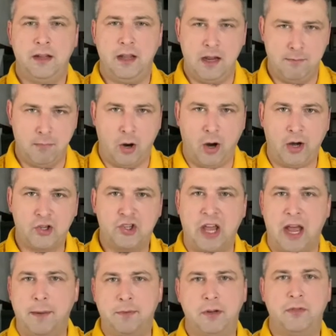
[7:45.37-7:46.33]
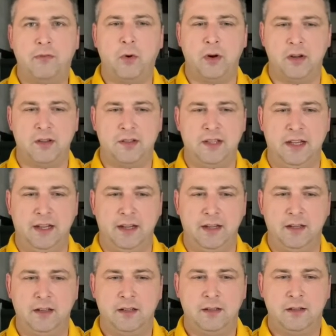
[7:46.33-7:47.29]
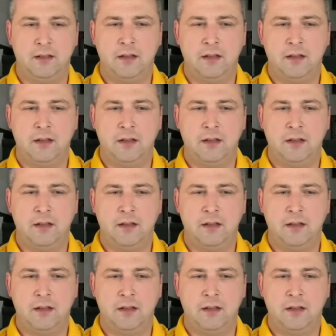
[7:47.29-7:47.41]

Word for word: in Mark chapter 14,